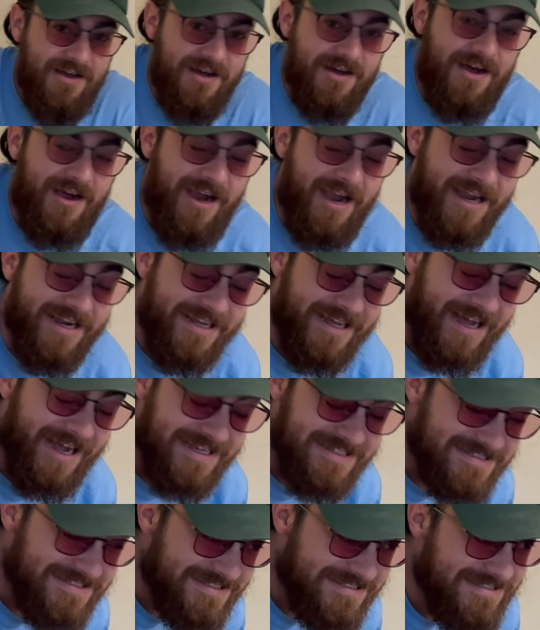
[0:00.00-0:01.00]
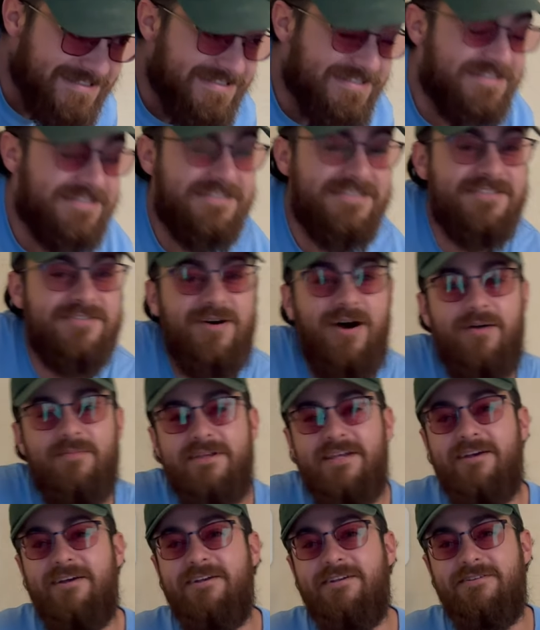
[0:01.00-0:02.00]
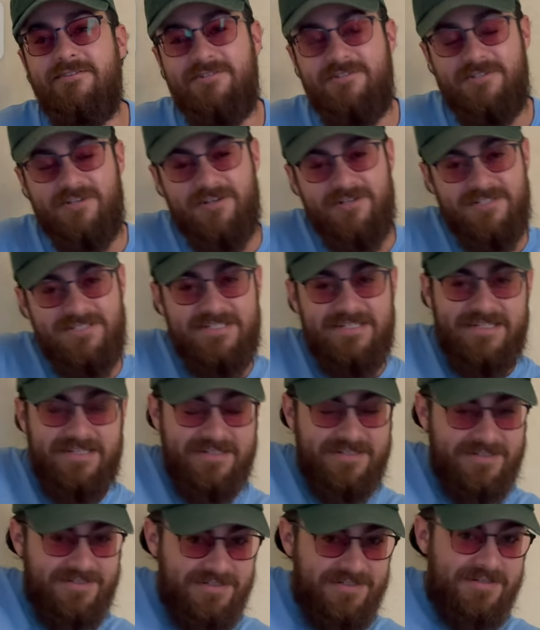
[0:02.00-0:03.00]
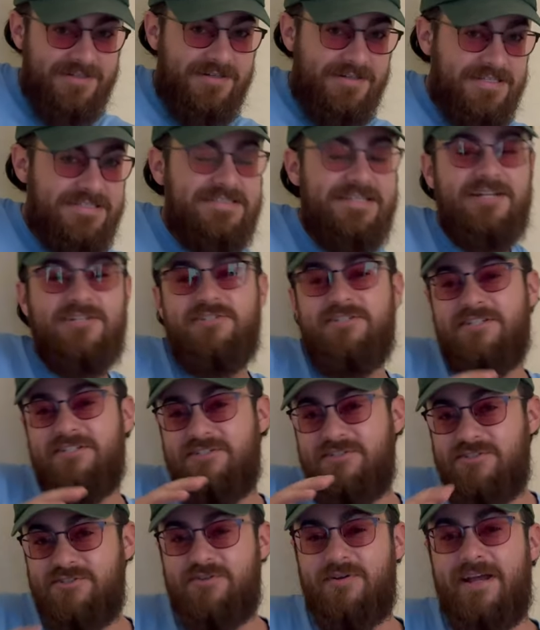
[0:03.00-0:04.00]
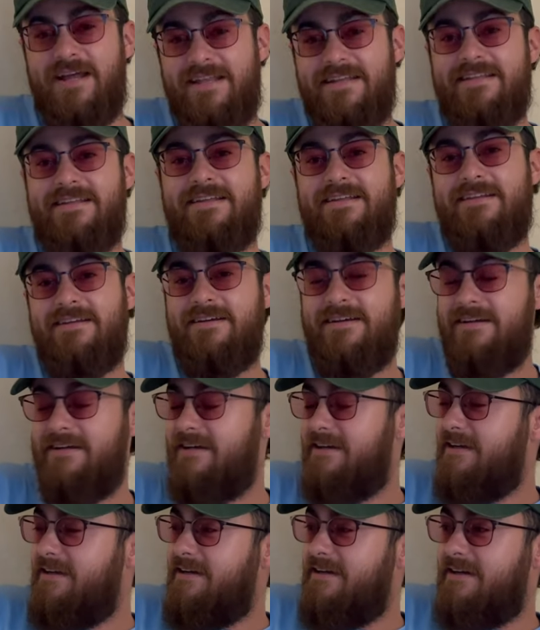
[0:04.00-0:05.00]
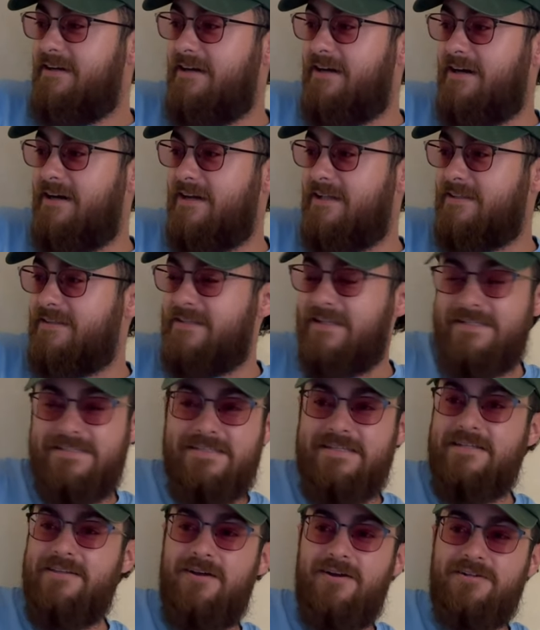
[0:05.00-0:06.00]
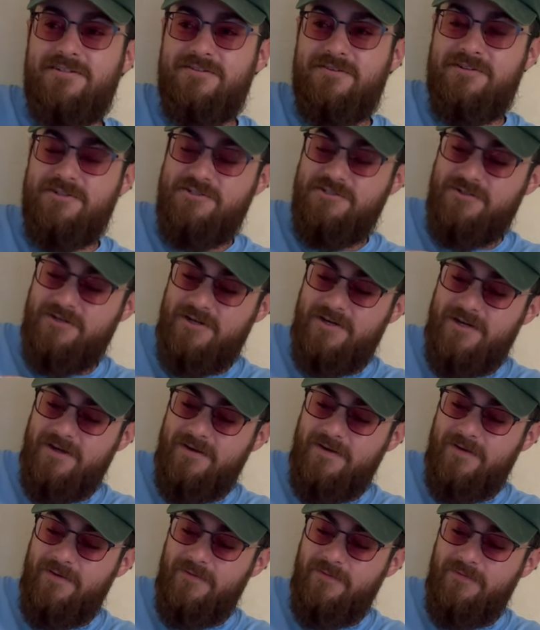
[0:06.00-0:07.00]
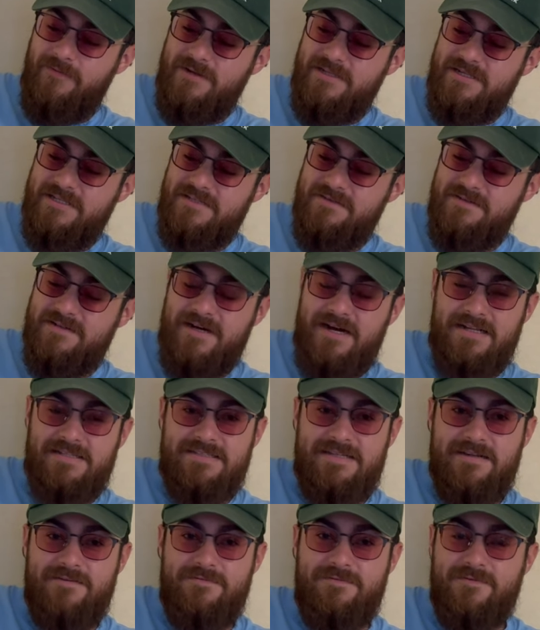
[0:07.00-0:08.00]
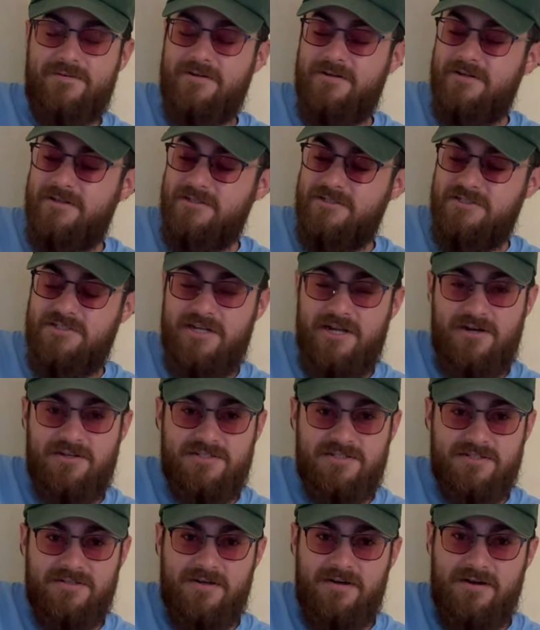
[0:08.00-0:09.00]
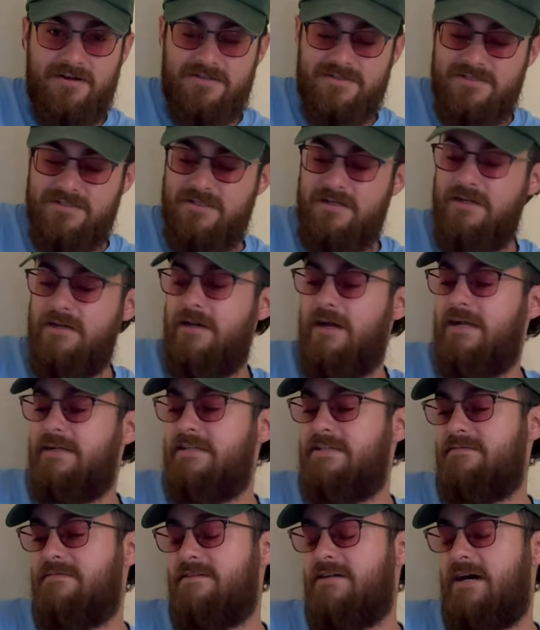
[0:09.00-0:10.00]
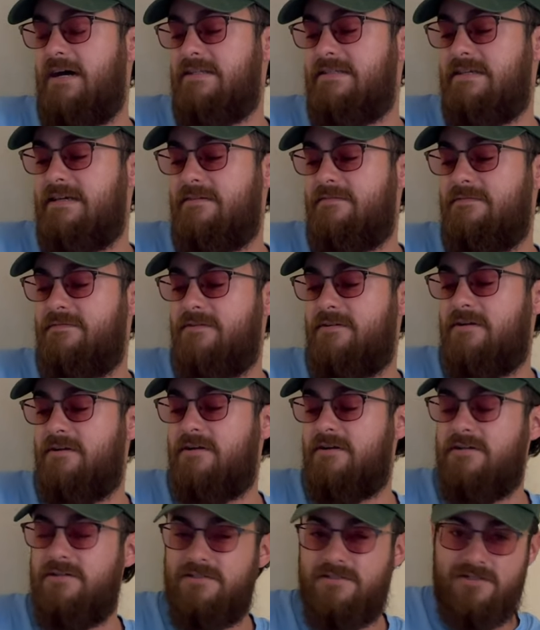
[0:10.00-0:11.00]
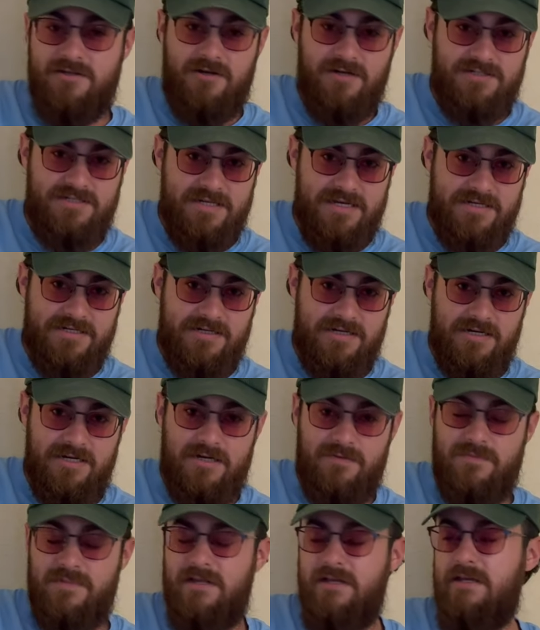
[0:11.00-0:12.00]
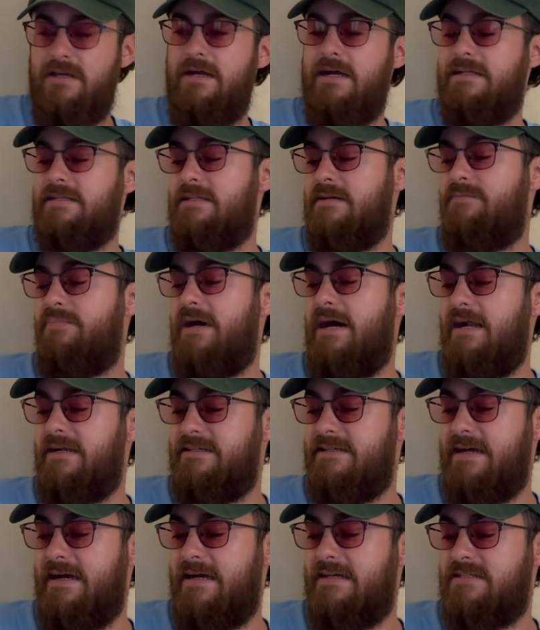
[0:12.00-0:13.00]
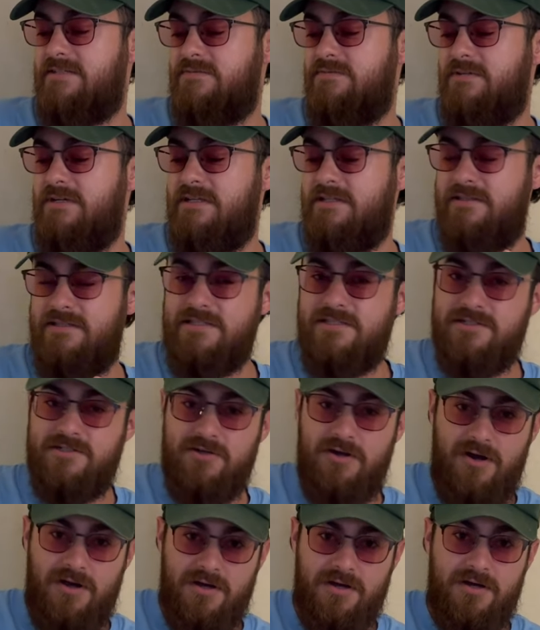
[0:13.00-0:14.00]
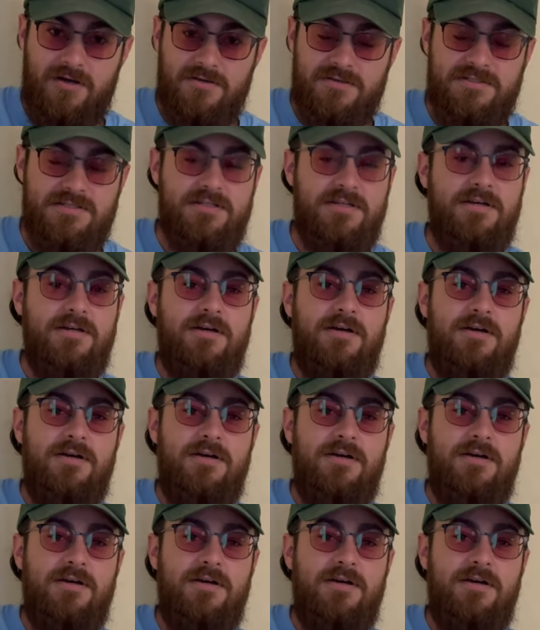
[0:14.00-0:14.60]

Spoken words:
right, guys. So I'm here in New Jersey, essentially stranded. Let's see. Long story short, we did some content for JR Cigars. I did some content for cigars.com. I did a podcast with the cigar host,